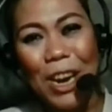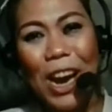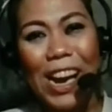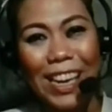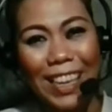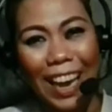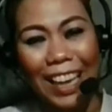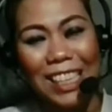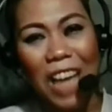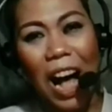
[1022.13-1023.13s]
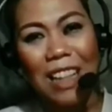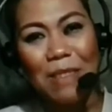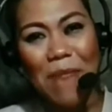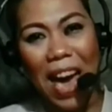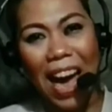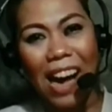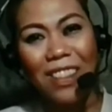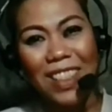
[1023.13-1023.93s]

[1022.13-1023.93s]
Okay, it's all about